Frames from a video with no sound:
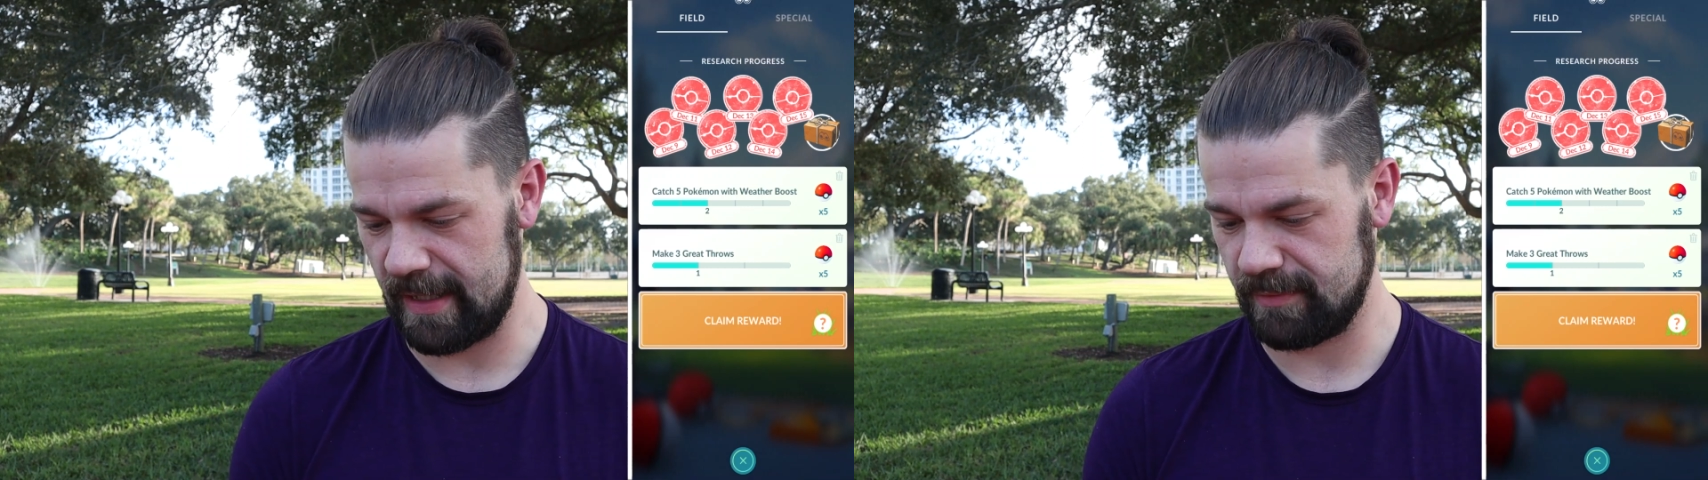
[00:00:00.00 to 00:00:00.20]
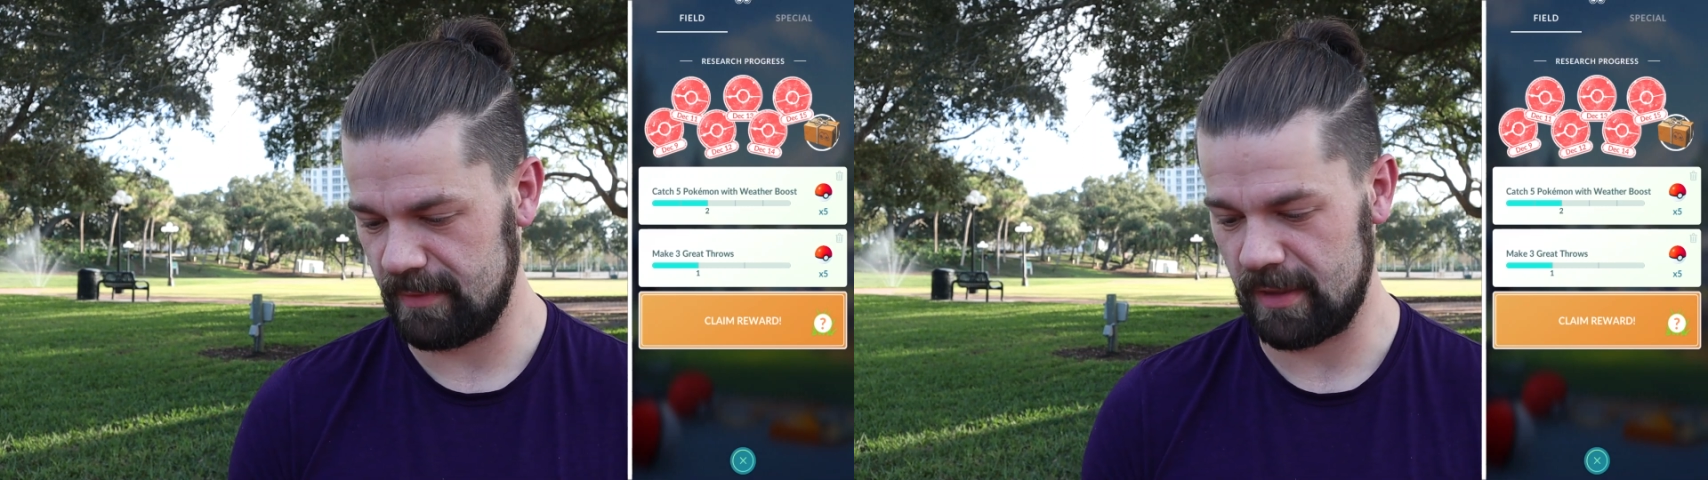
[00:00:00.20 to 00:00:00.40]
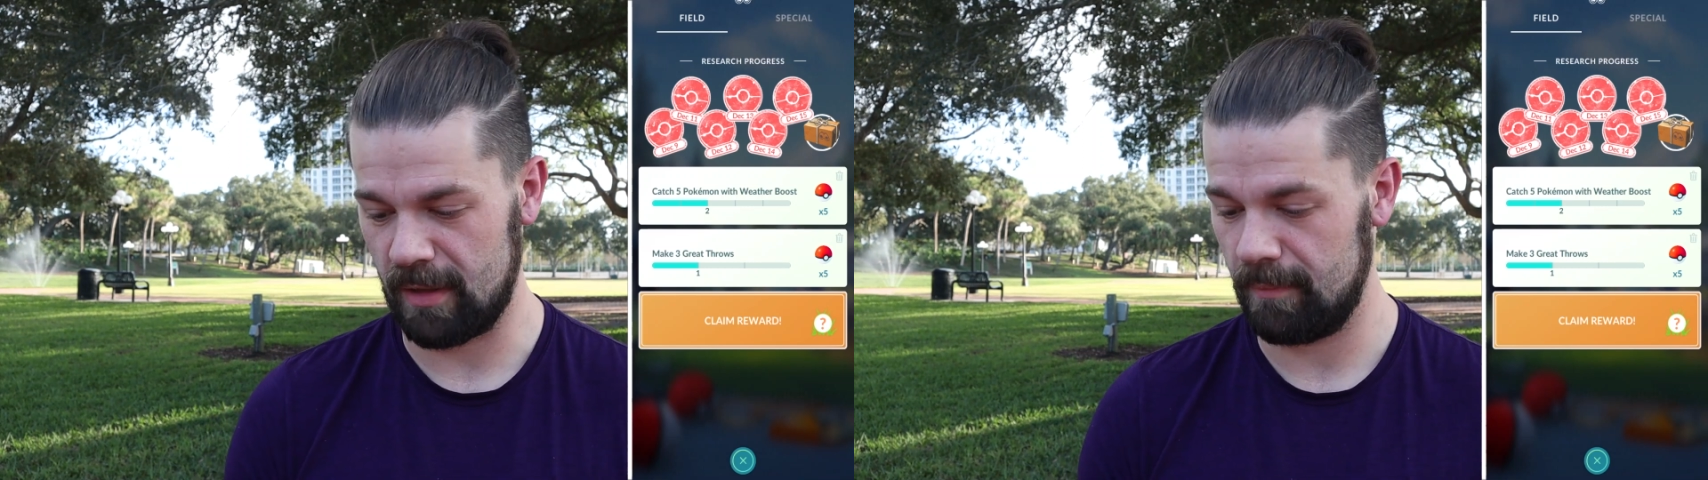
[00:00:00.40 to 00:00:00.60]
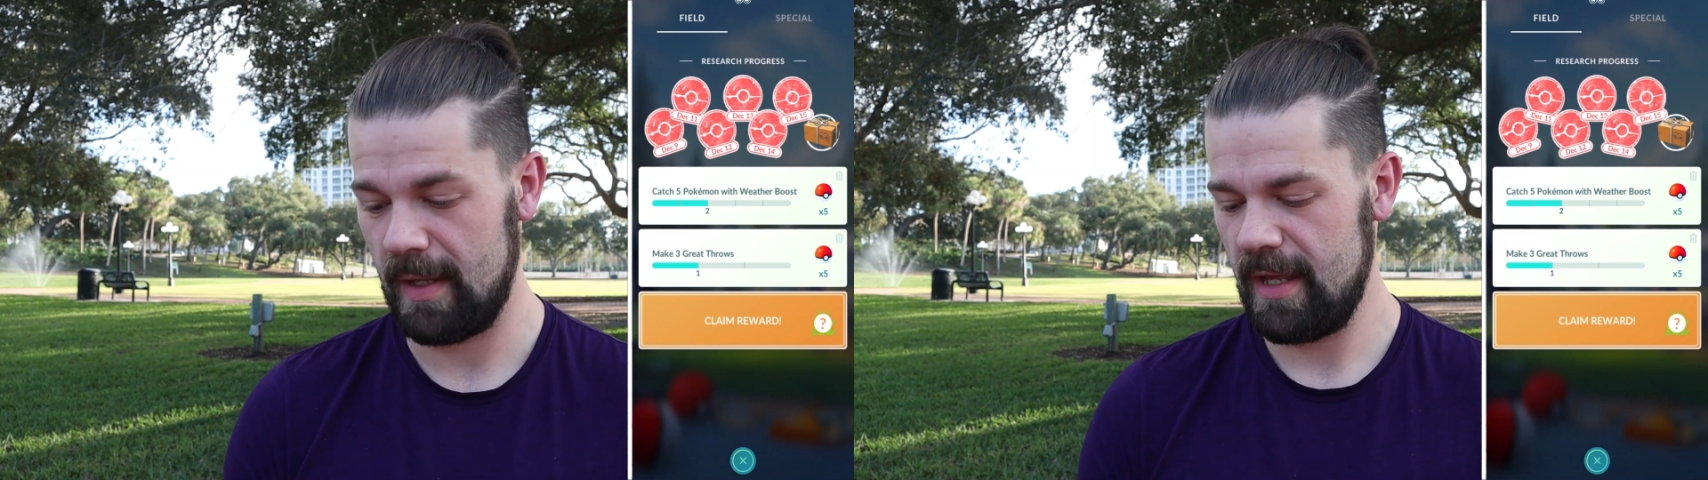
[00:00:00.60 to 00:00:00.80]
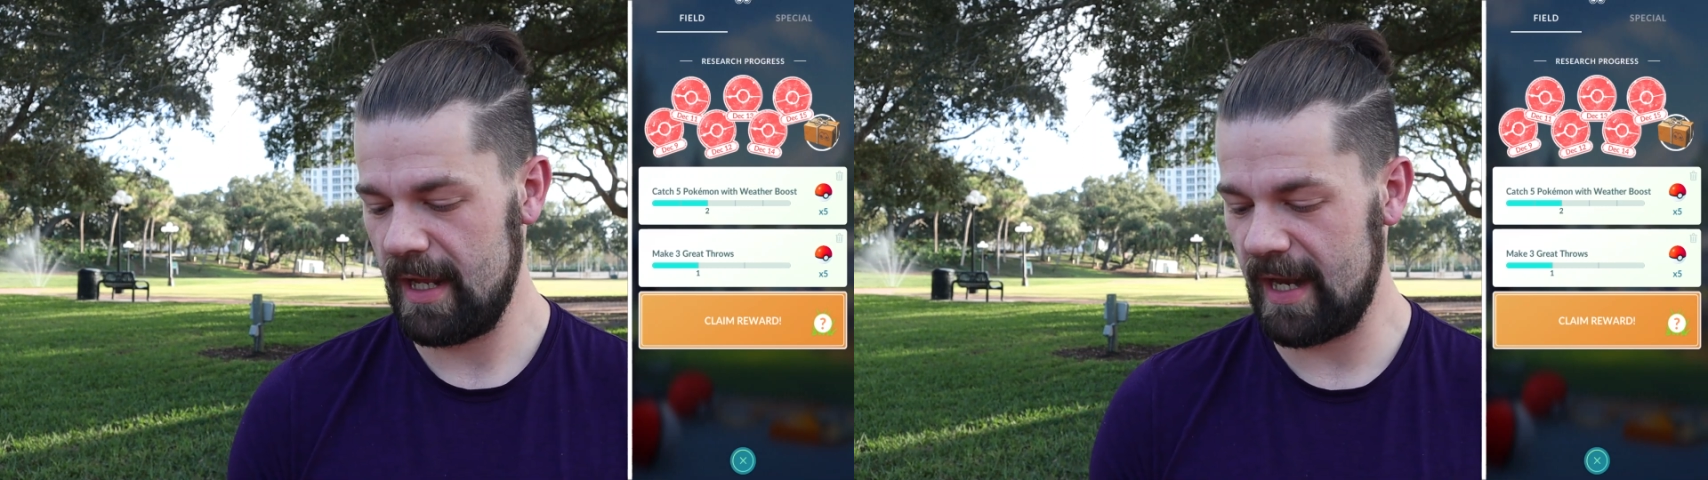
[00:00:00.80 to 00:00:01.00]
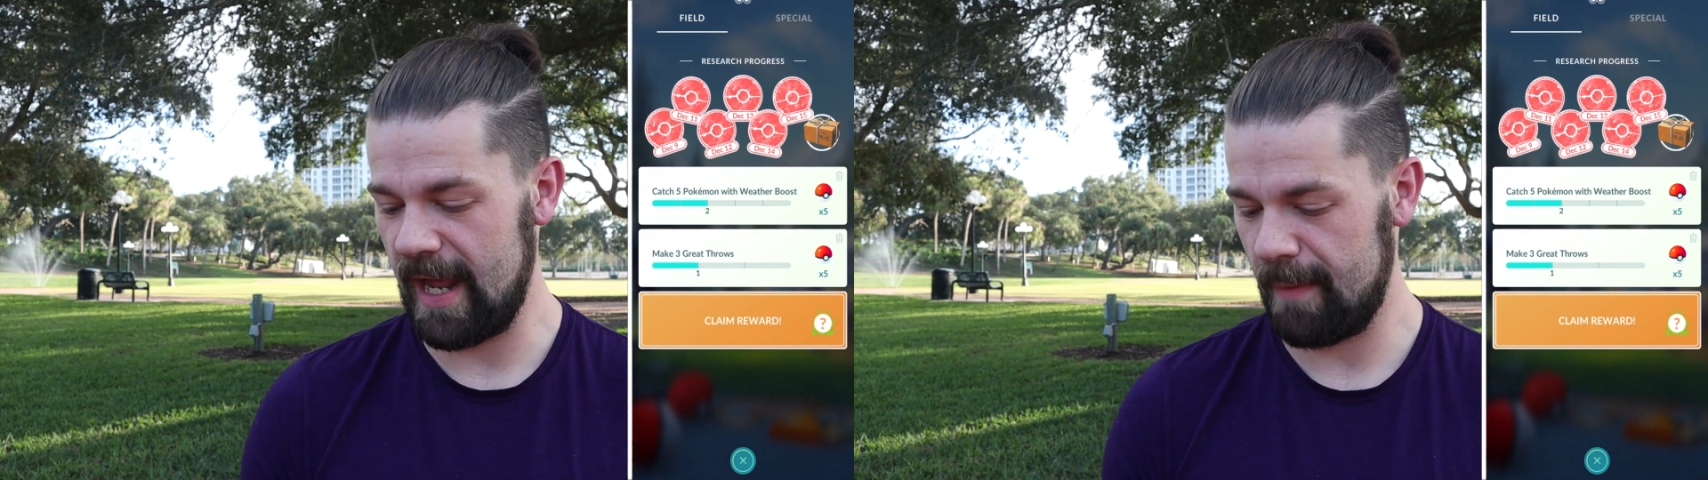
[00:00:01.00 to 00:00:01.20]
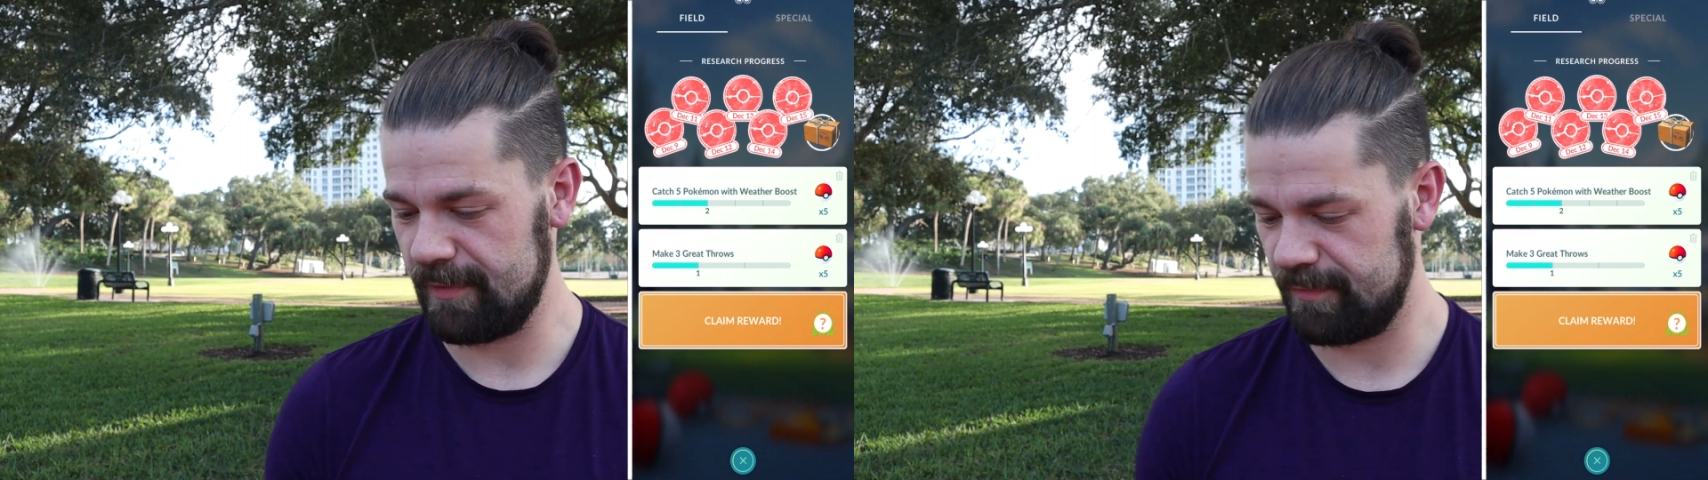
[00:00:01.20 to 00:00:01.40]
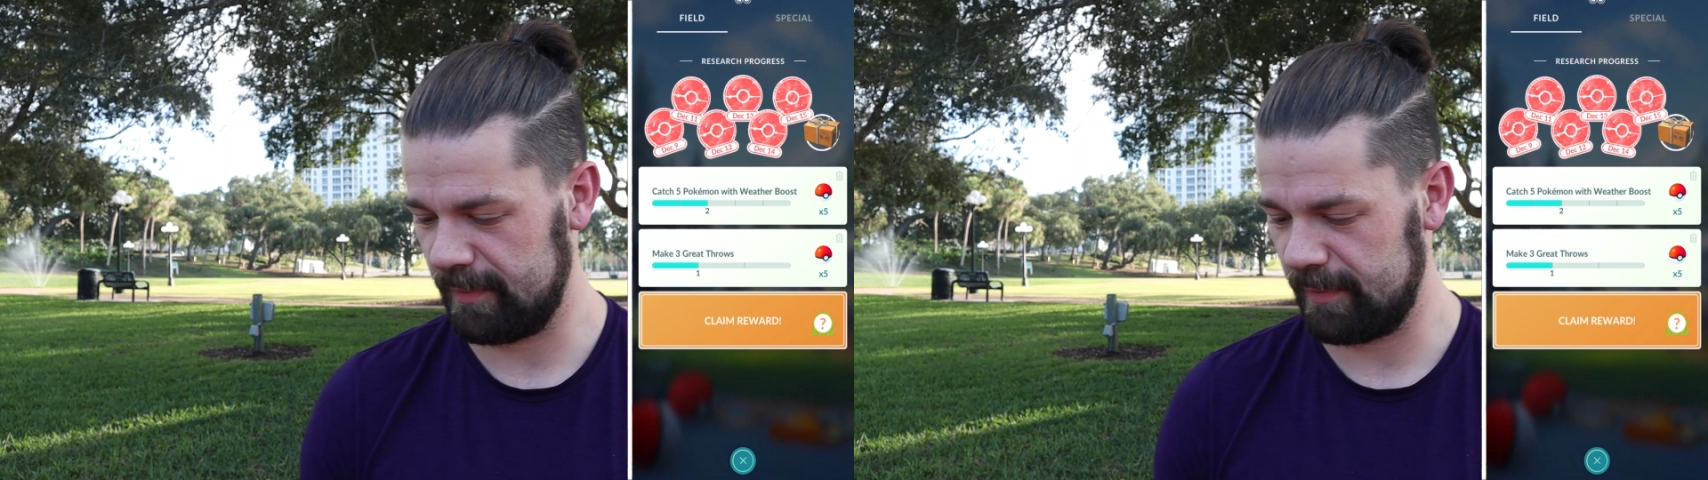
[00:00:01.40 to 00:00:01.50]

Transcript: and you know, it happens.